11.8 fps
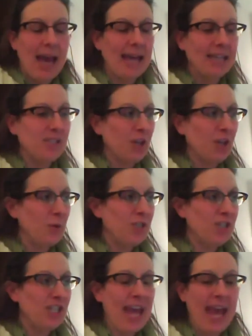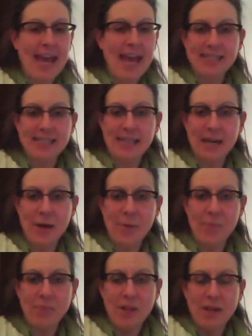And so she has
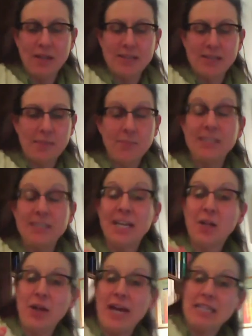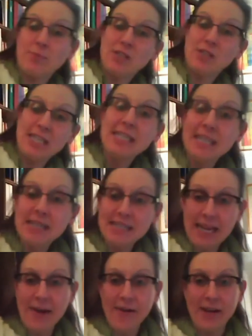some particular expertise in
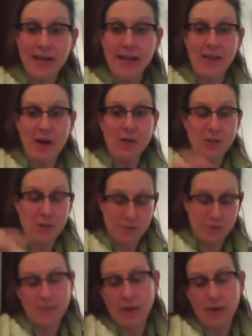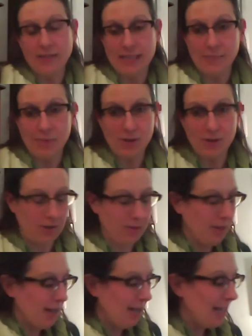this area, and then also, obviously,
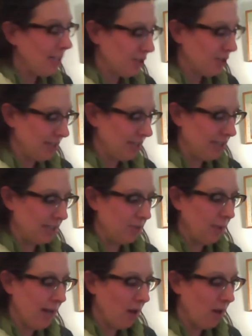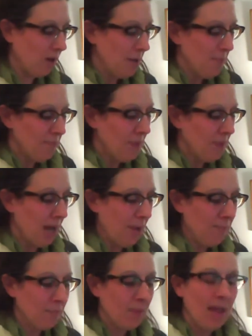personal interest as well.
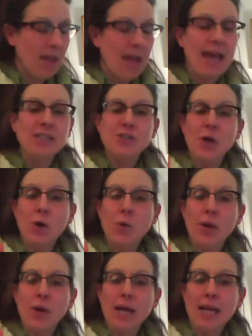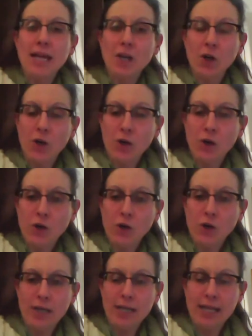And so in her